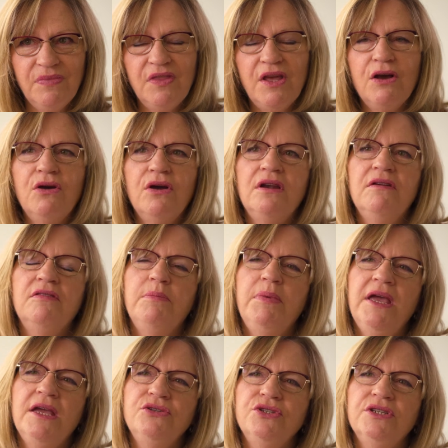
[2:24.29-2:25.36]
the good of the
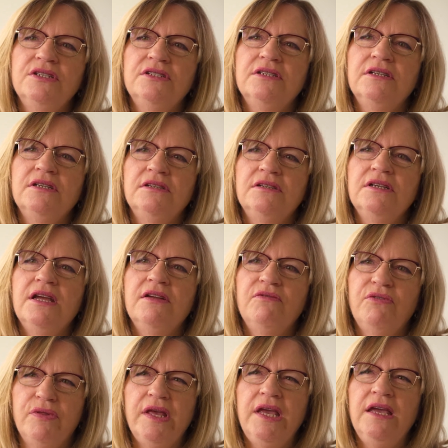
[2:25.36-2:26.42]
patient and, and
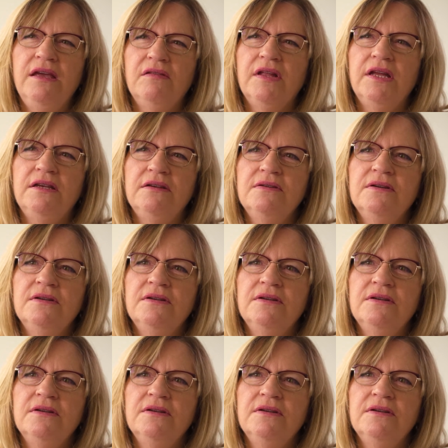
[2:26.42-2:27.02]
for the healing.